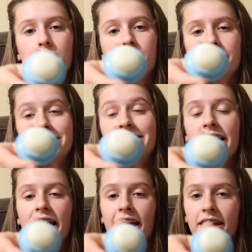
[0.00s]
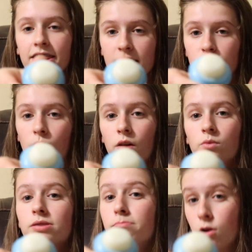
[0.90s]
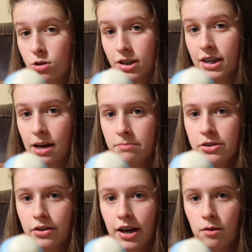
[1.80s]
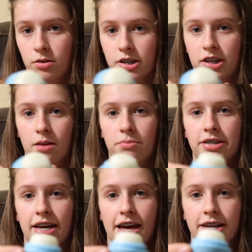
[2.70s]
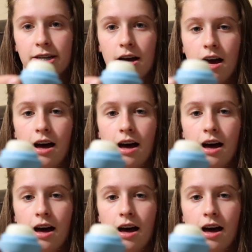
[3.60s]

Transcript: but say this one was mostly empty, okay, we're just going to pretend,